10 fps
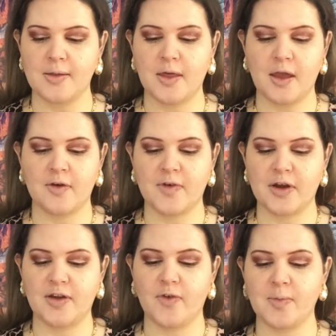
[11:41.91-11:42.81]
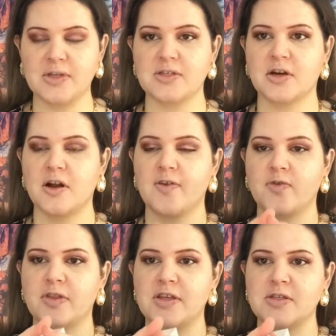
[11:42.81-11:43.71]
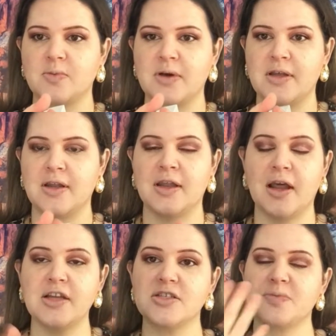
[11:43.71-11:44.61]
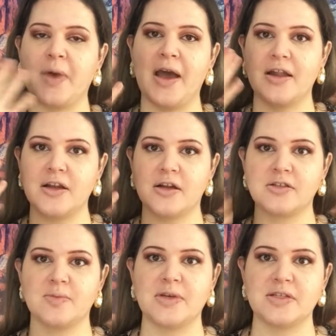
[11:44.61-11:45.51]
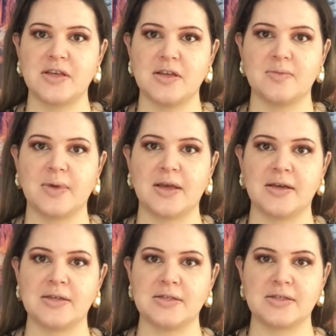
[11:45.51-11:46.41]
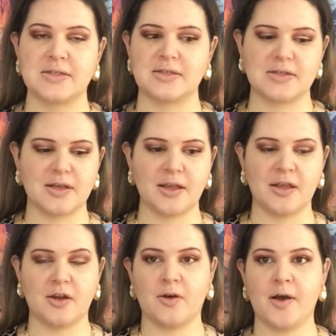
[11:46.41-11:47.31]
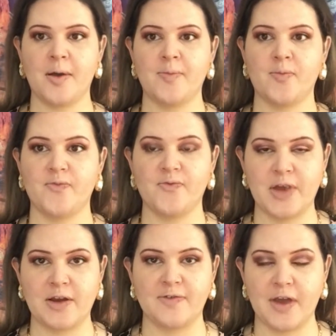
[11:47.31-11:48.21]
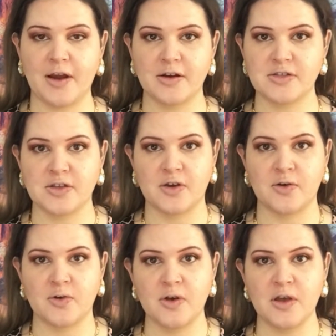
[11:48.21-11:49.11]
They are very different. I'm going to start off with this one, and I just pat it onto my skin because, you know, I'm very fair, so